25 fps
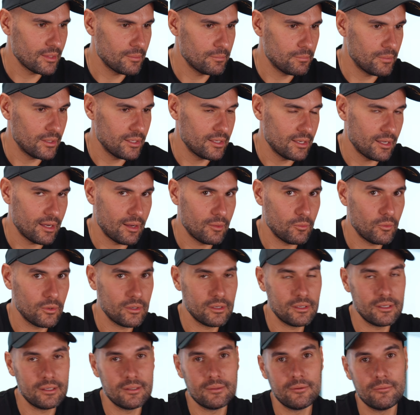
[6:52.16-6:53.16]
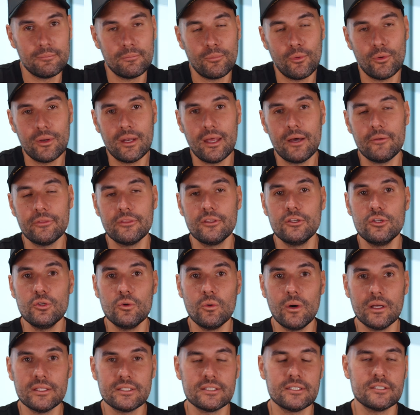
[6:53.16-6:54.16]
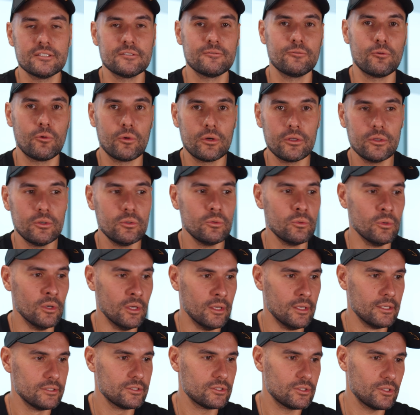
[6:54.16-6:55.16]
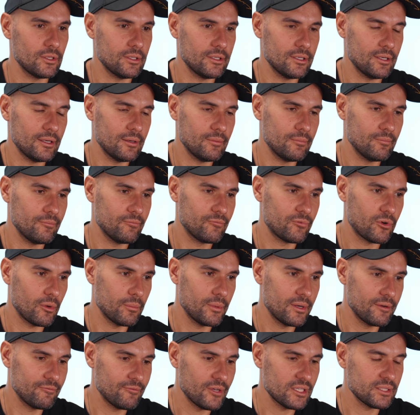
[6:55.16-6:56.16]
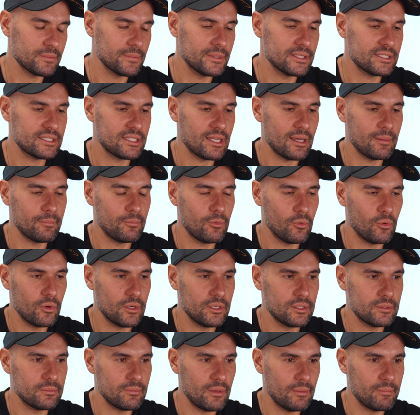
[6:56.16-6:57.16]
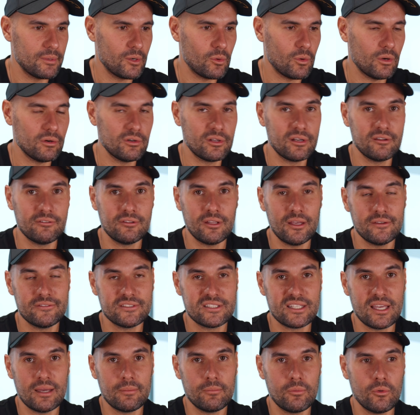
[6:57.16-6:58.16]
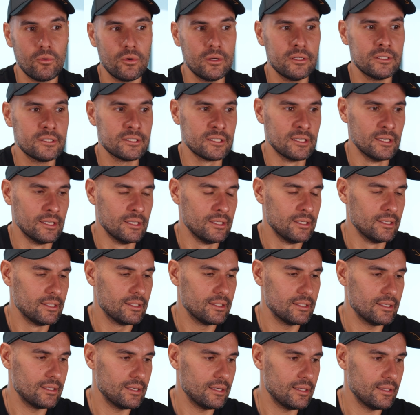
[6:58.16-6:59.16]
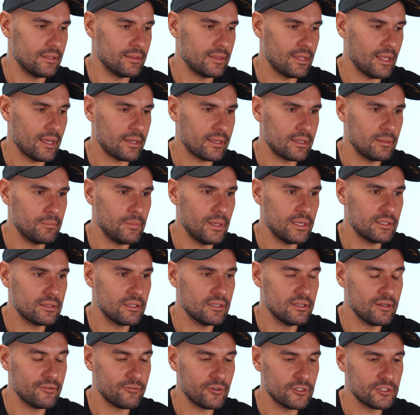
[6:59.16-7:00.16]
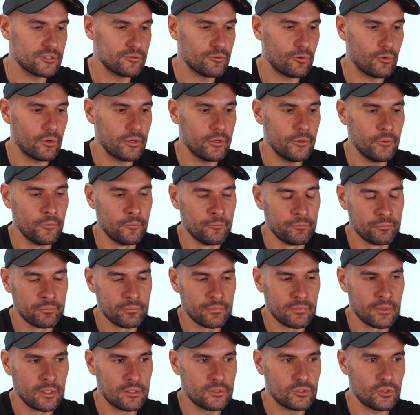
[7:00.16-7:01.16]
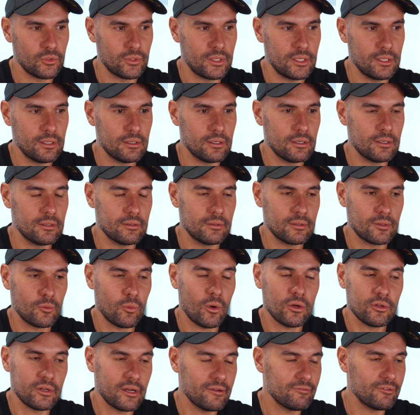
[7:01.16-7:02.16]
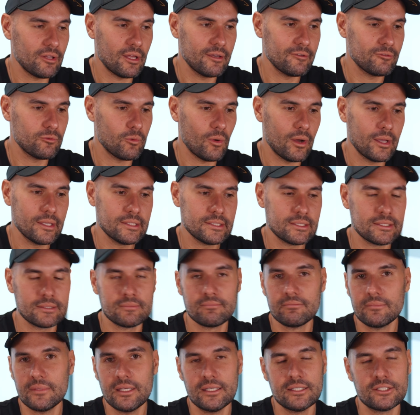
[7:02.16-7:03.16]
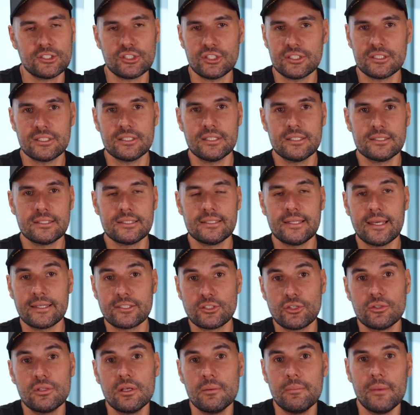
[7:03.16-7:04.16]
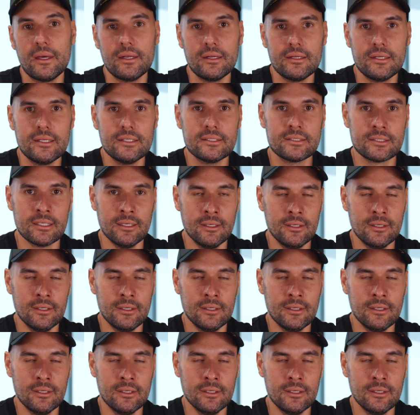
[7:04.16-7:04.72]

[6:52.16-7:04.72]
But I want to point out the nuances for you from an investment standpoint, maybe quality of life standpoint, that can make the difference for you. So here, quality of life wise, it's next to the amenities.